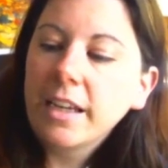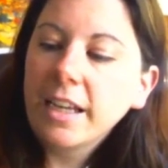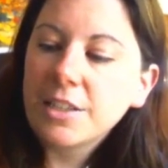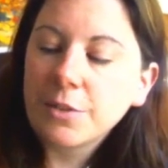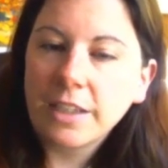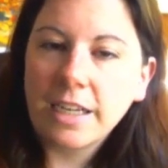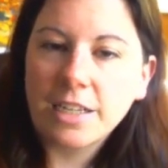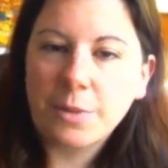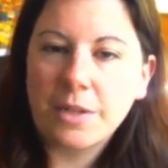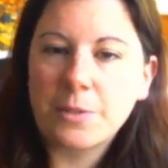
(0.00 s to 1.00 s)
it's a really
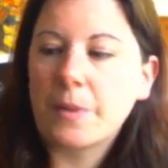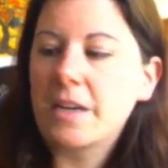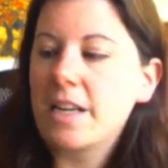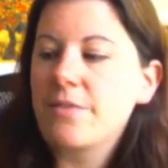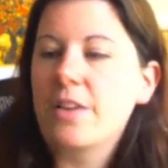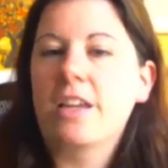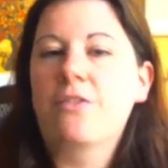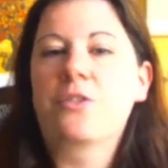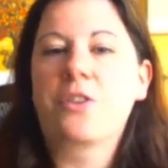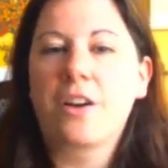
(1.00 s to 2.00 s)
nice way to spend an evening
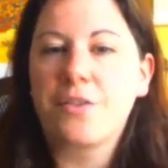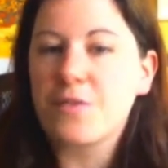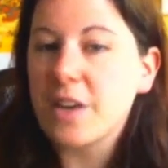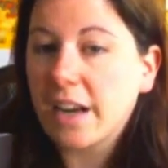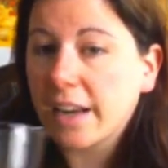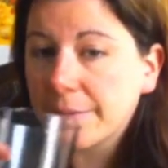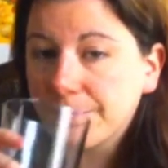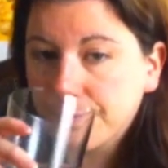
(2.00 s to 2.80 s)
if you're tired of knitting.